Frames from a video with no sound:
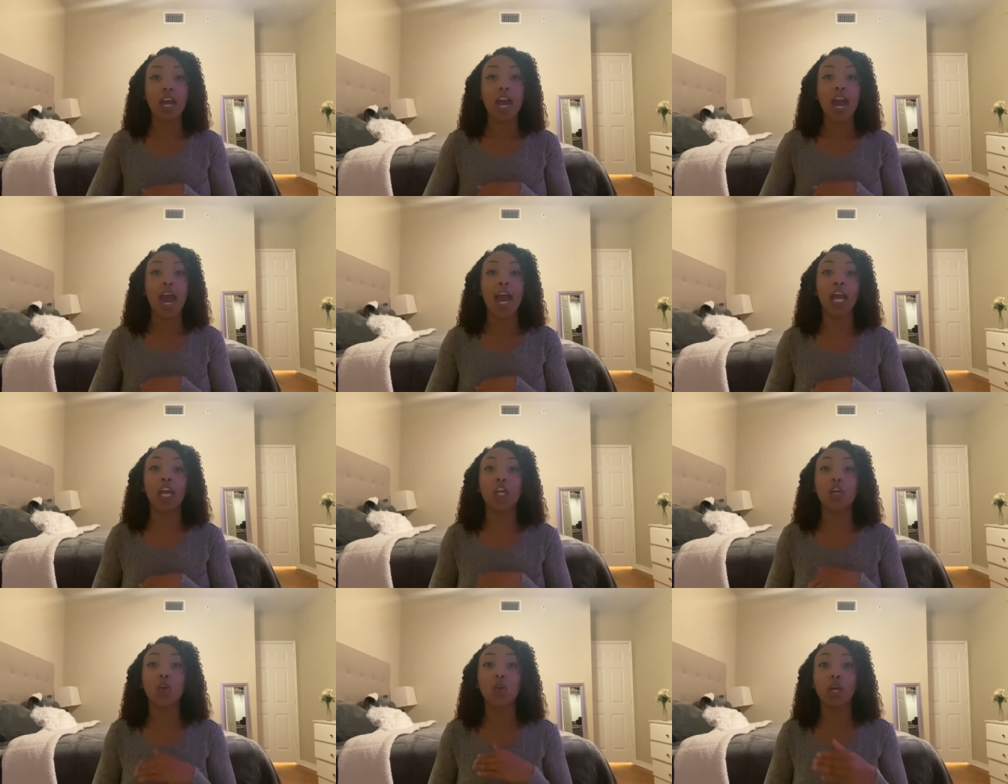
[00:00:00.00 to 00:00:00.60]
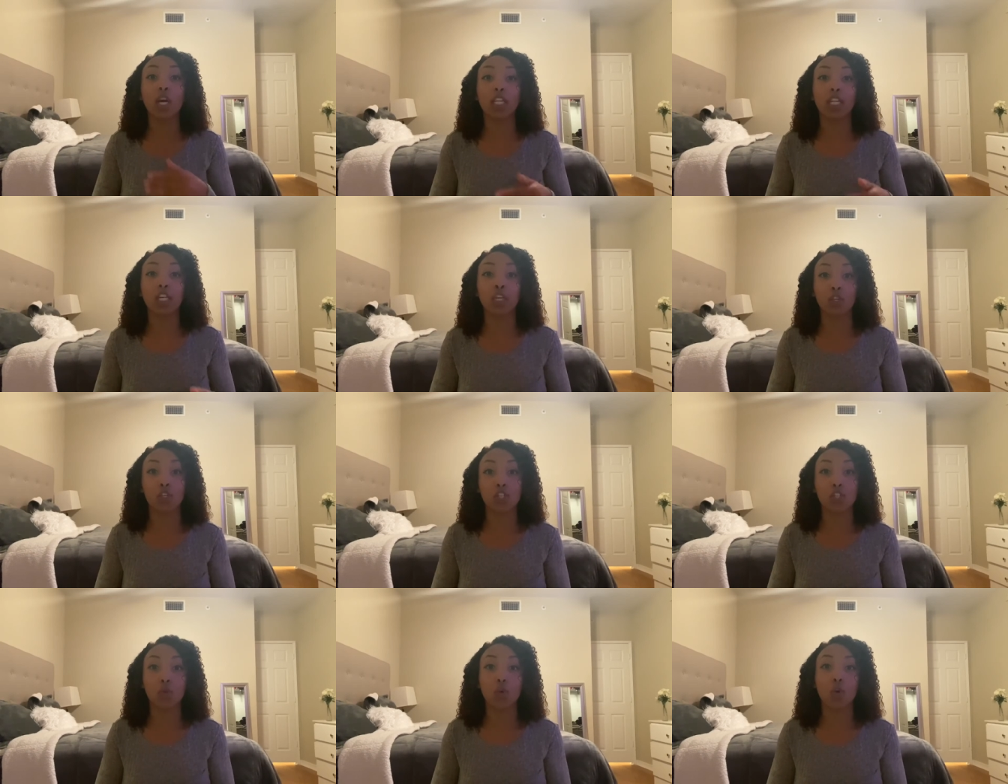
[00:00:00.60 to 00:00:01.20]
and you look at your
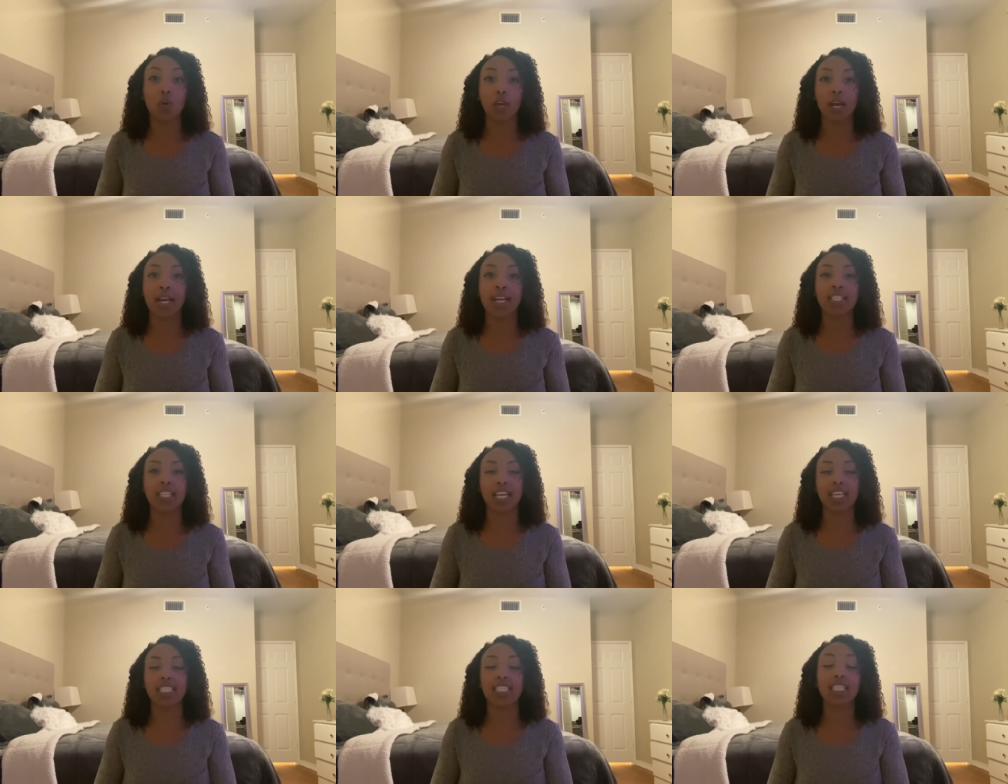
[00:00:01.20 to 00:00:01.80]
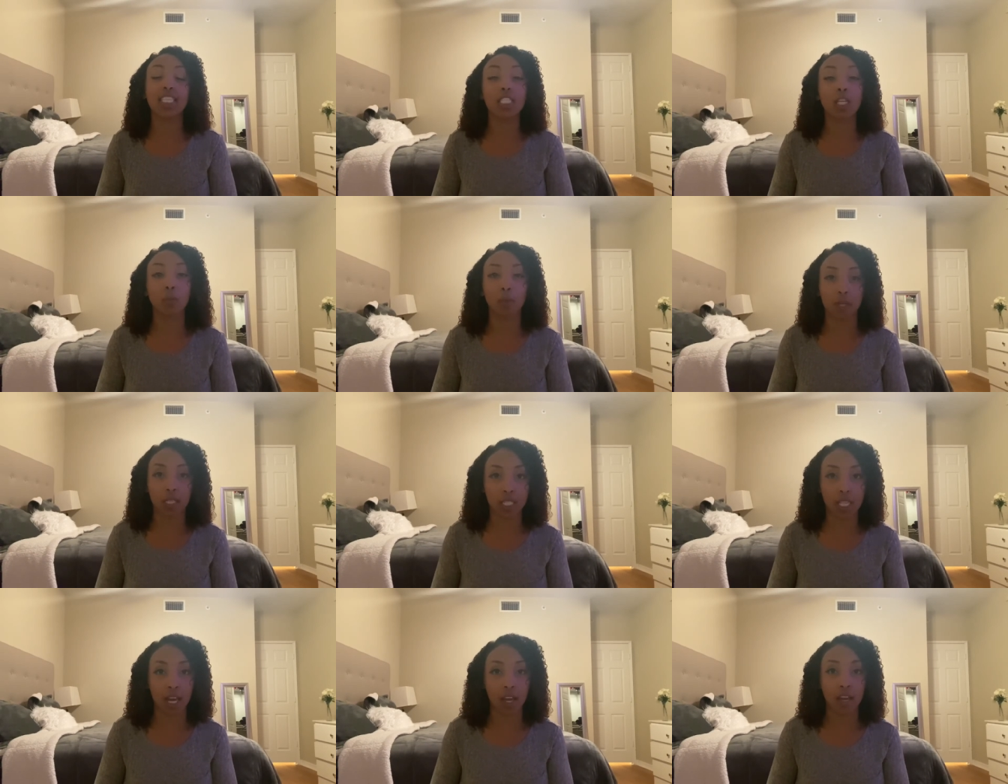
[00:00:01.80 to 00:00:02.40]
score and it's like
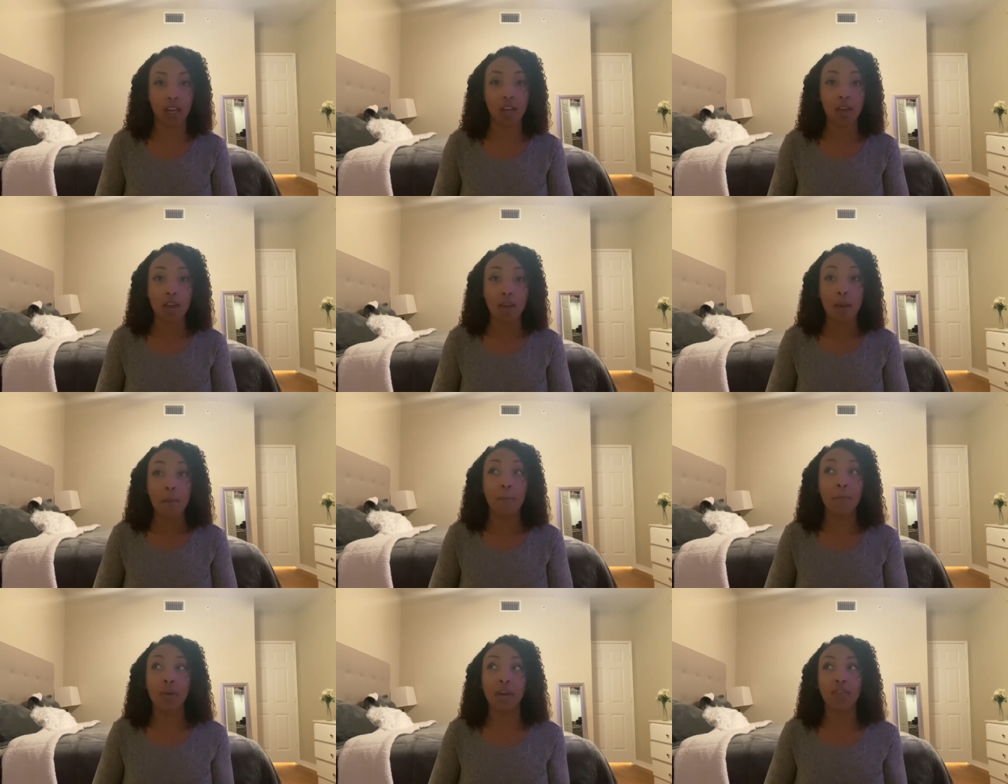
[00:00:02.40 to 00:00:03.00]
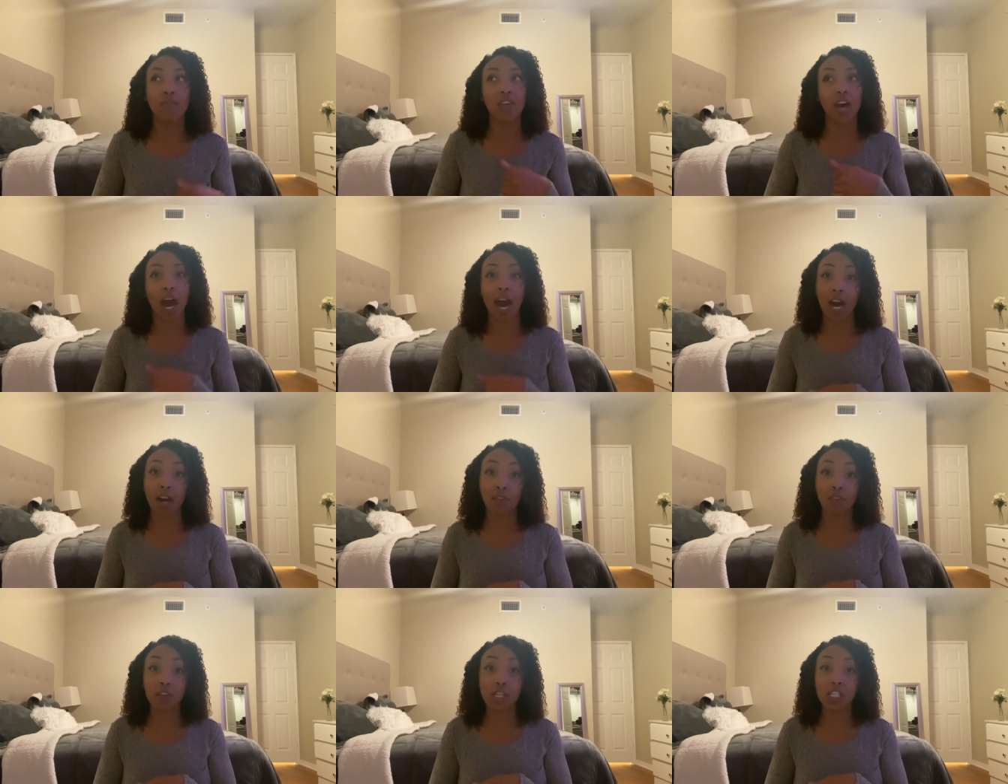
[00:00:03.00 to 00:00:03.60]
60%. But if the
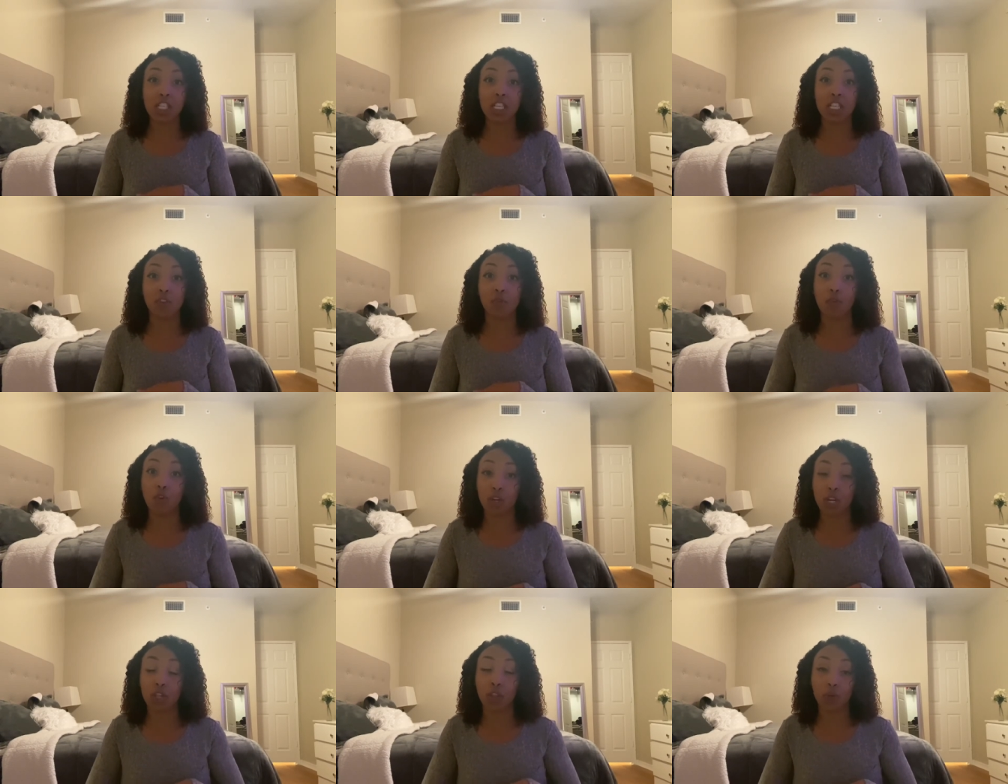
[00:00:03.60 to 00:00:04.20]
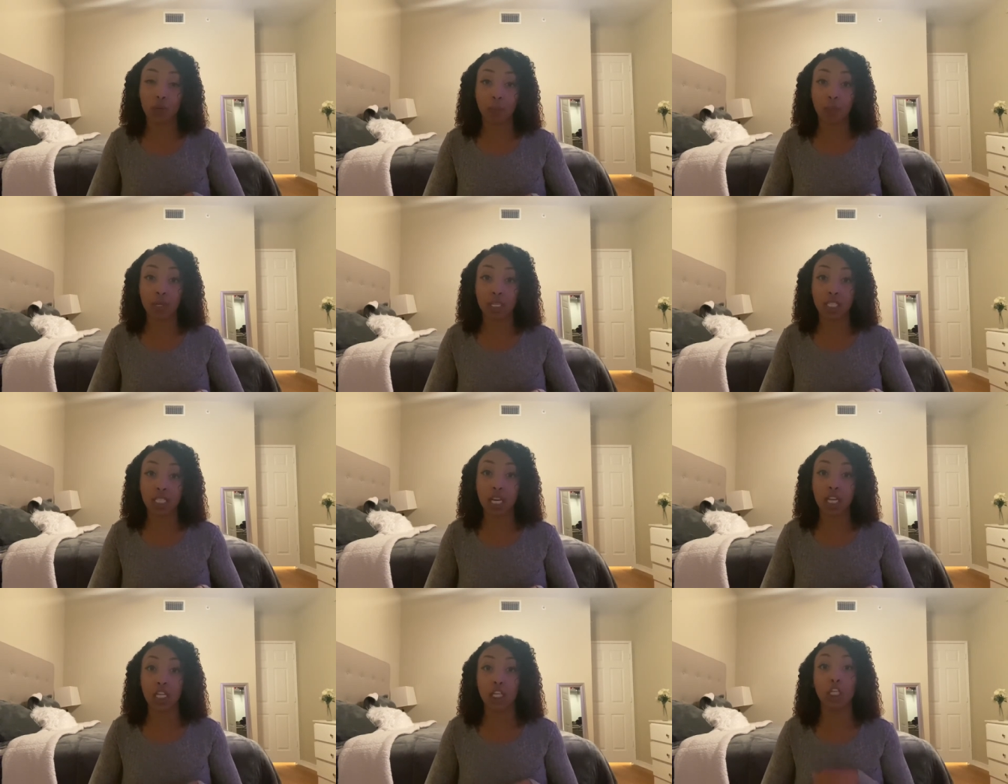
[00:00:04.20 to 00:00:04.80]
average is
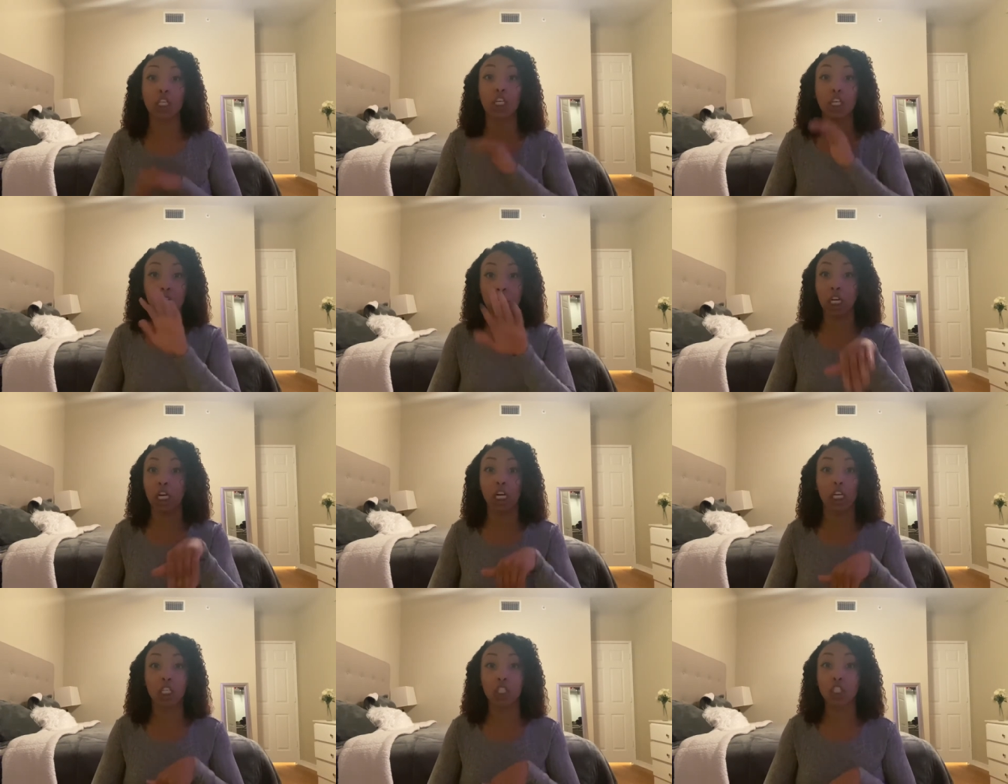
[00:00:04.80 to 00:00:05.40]
43%, you're good.